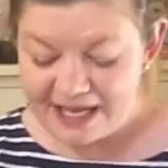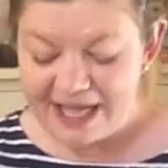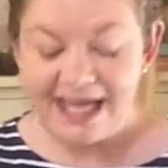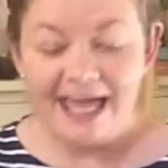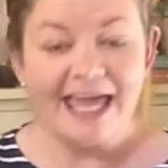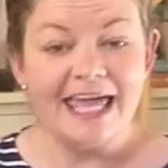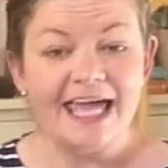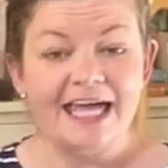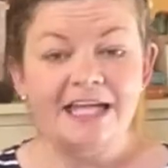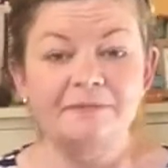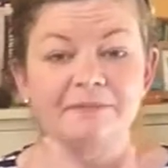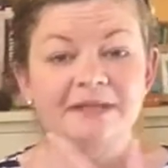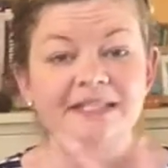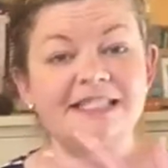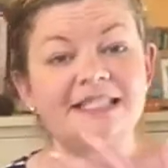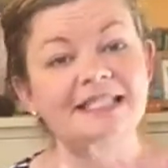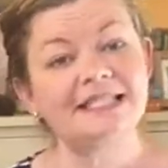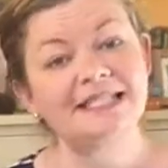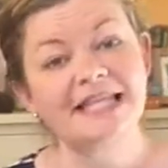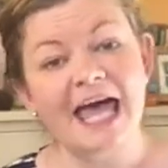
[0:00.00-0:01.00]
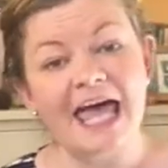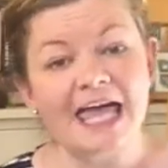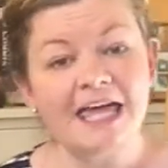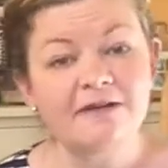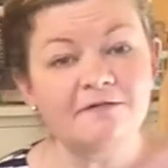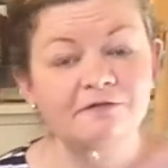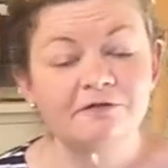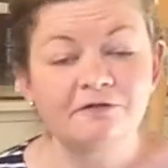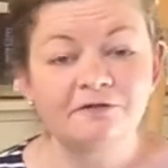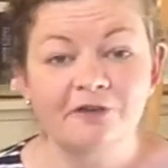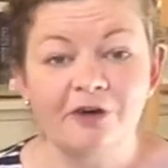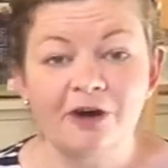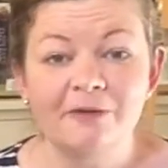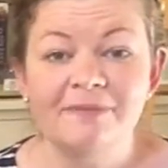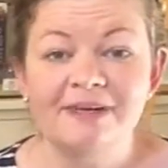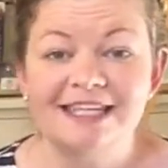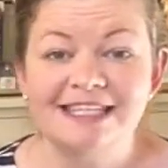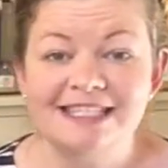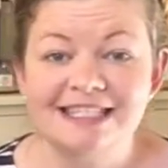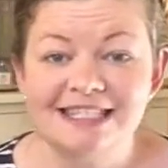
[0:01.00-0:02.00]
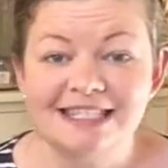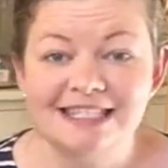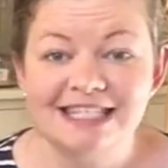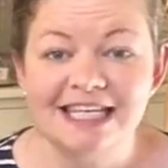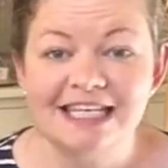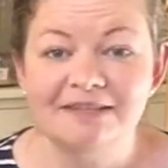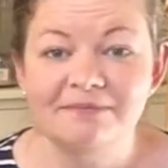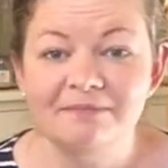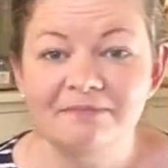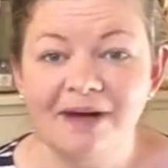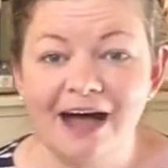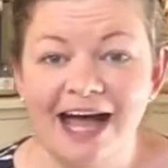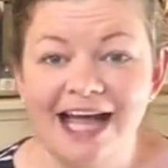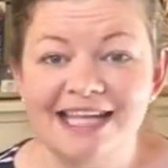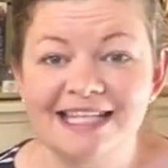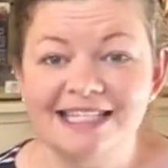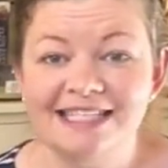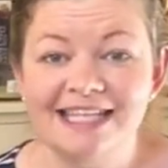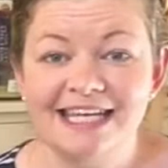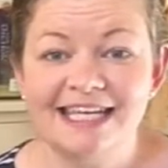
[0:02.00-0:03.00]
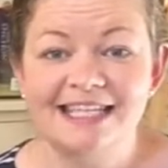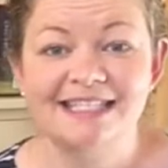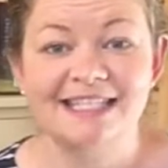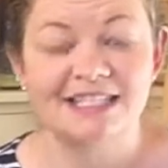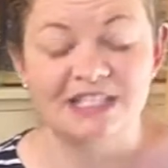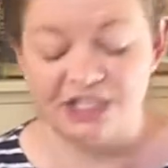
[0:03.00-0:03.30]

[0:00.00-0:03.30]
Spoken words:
He had been saved from his sin by Jesus,